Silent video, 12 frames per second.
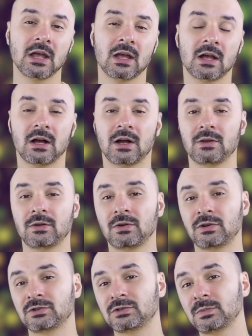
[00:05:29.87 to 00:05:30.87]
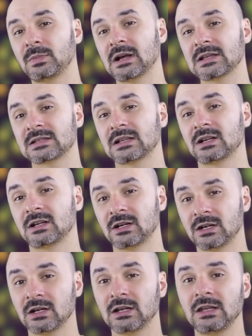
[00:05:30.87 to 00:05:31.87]
on your 2-bus
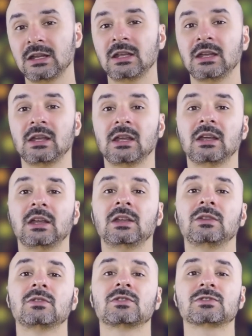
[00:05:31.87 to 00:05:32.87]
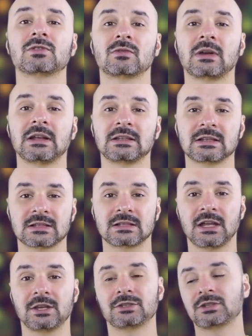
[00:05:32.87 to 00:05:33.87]
early in your songwriting
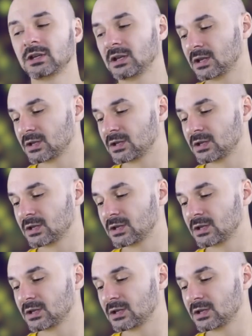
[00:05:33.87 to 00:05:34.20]
stage,